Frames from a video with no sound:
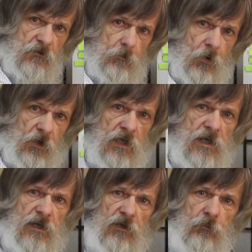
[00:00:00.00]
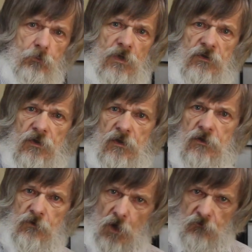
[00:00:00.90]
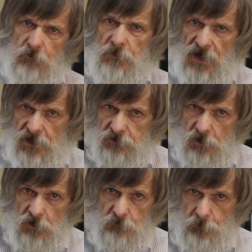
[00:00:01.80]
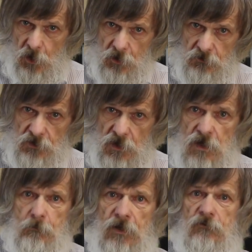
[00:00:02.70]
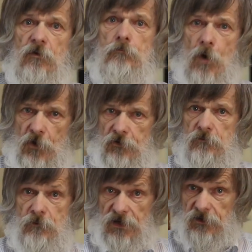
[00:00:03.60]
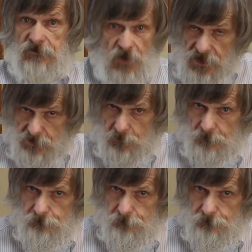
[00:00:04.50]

of the book is printed not from hand-carved blocks, but from modern metal type.